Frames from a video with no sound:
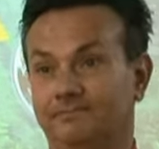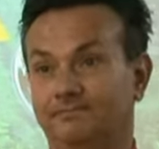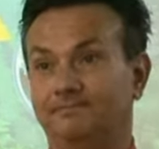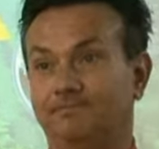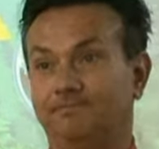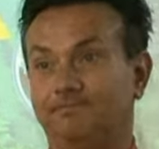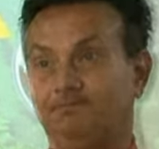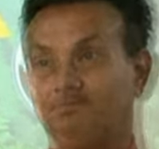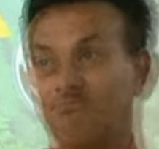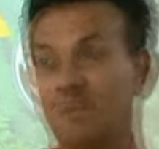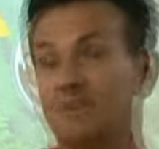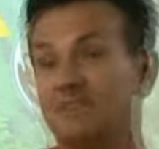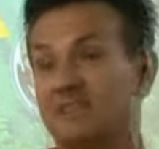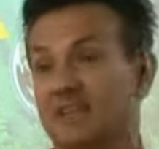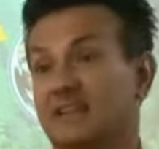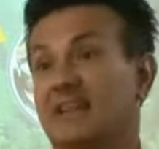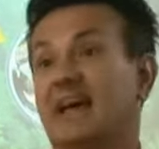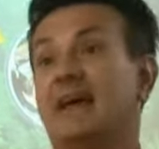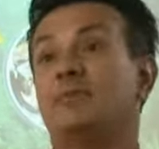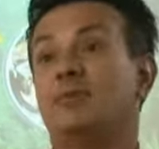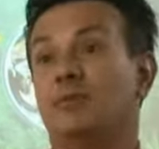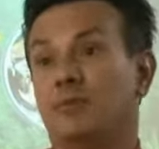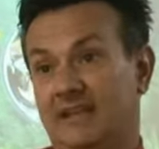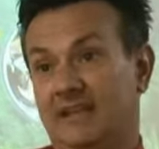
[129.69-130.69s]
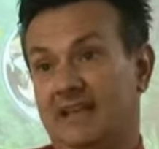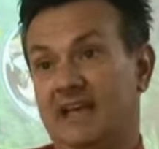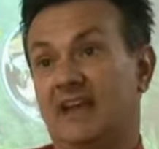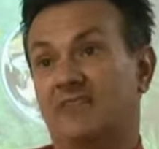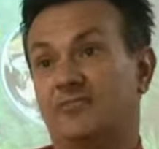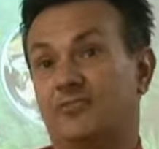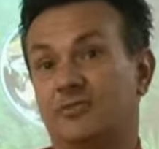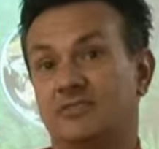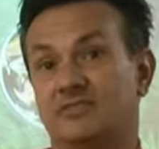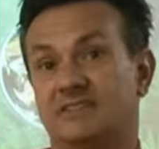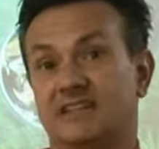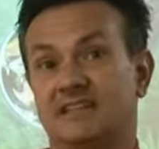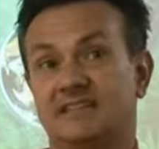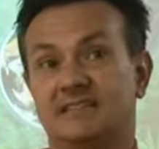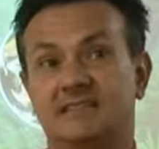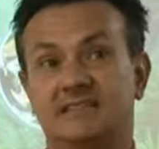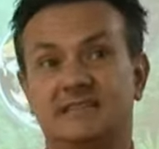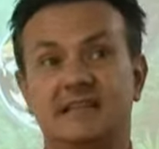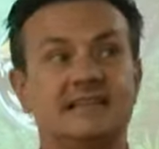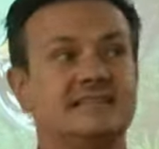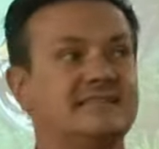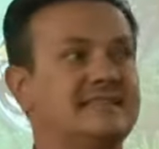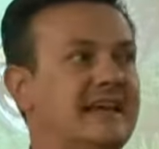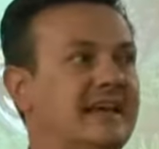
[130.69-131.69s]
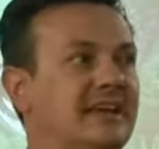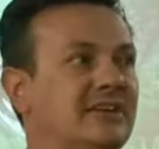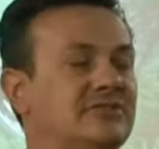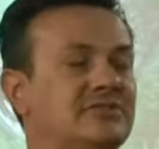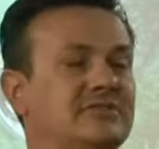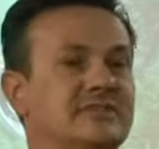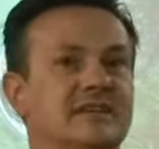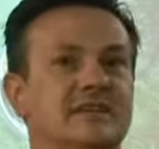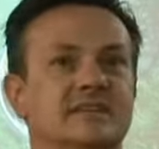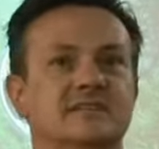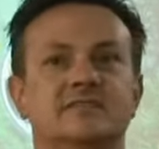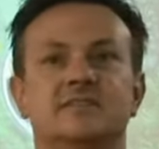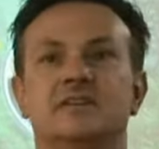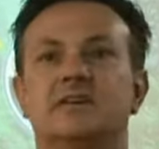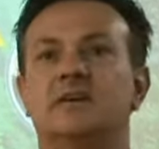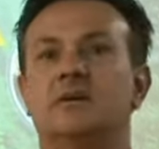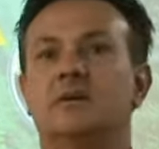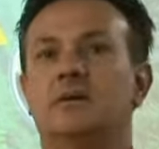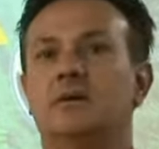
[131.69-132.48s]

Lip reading: EduSmart's alignment with the California State Standards is